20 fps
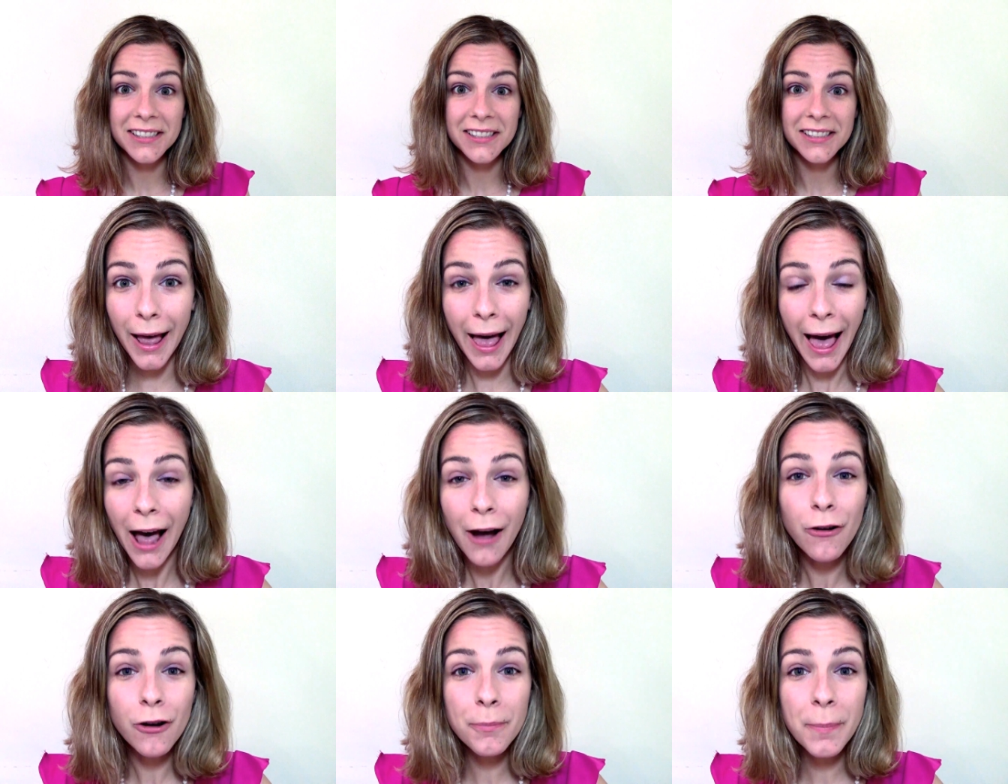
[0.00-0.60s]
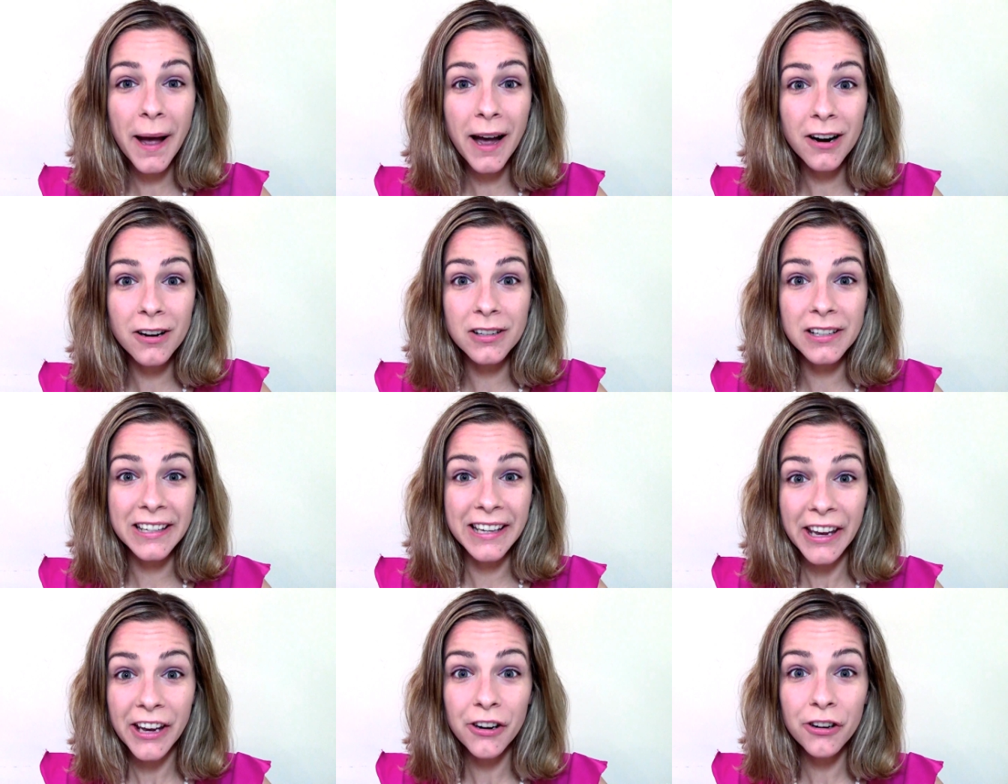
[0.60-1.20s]
How
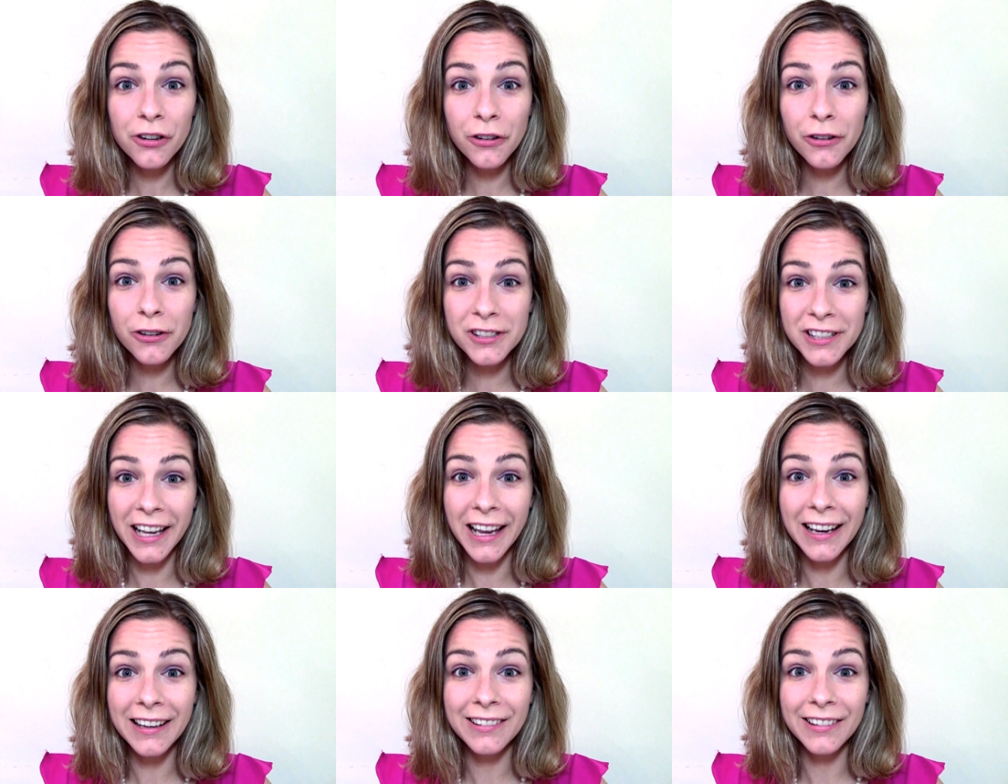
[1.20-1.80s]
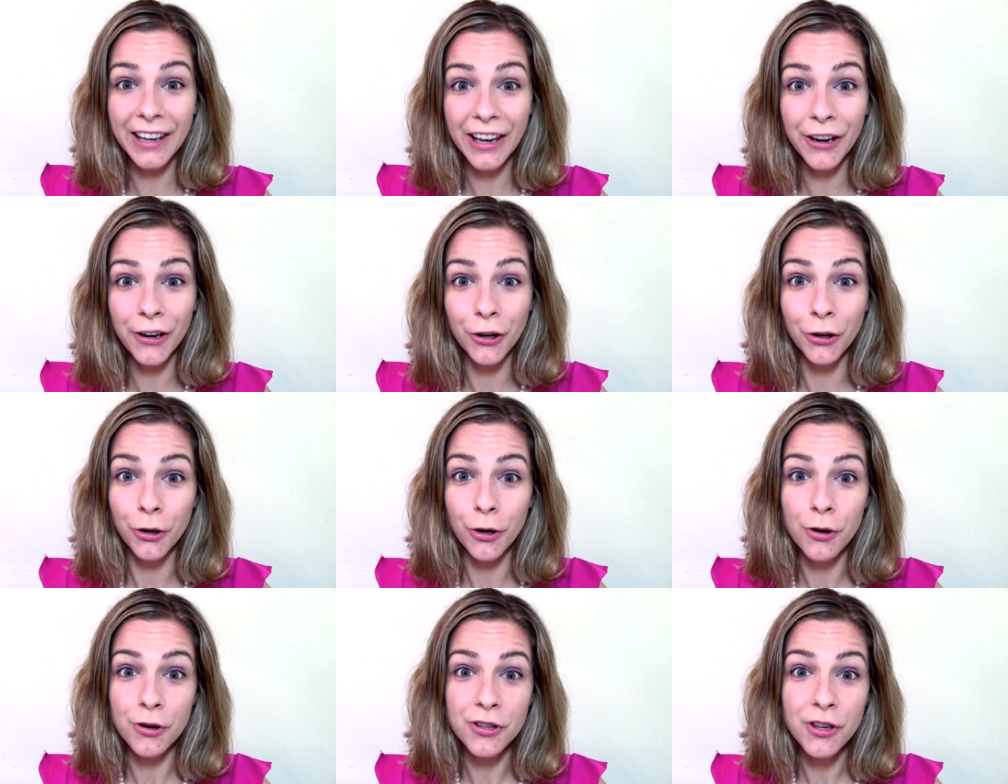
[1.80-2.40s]
about years and
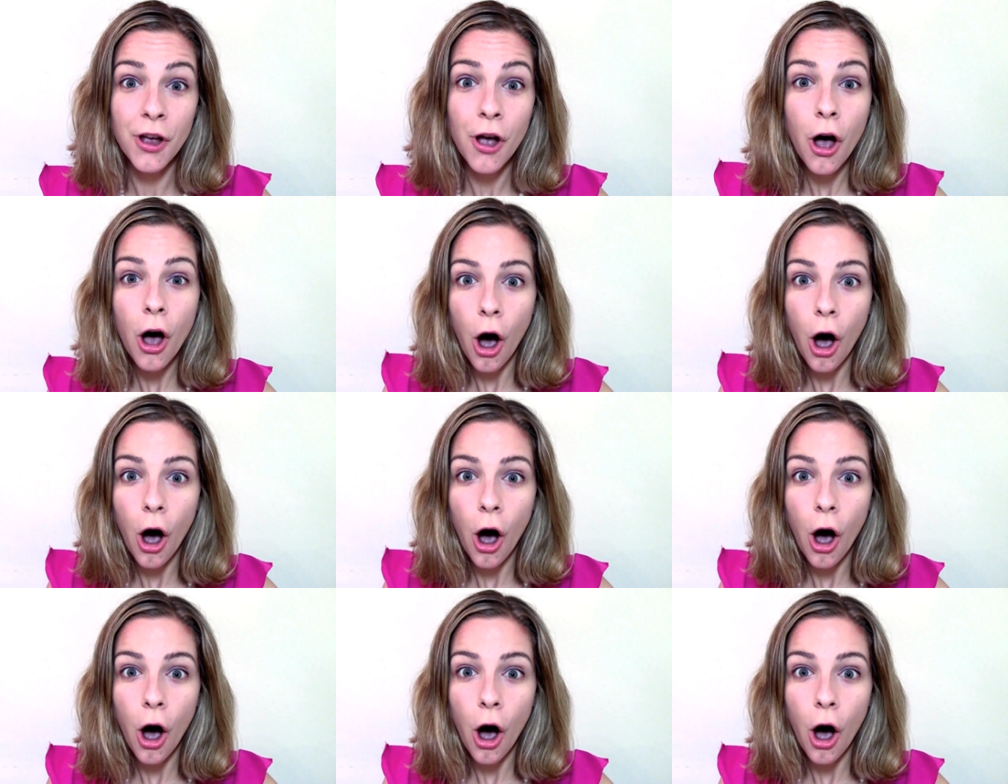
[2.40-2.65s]
years?